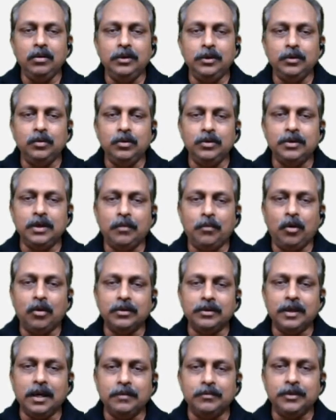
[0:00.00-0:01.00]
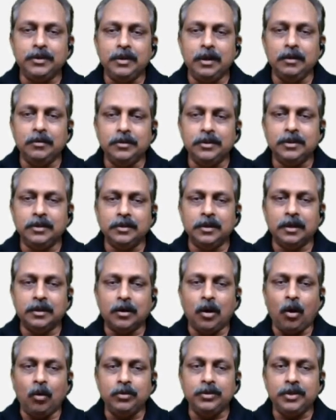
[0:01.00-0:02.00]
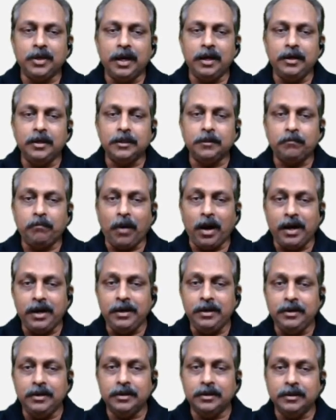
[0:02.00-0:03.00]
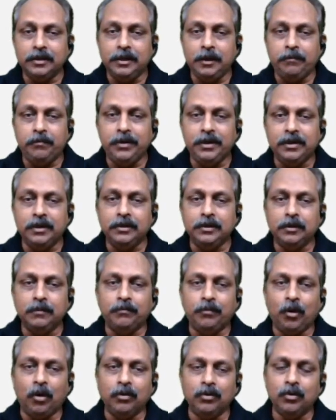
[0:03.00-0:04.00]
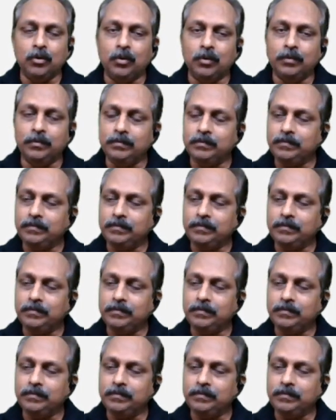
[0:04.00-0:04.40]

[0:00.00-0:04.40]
use among themselves that outsiders find difficult to follow.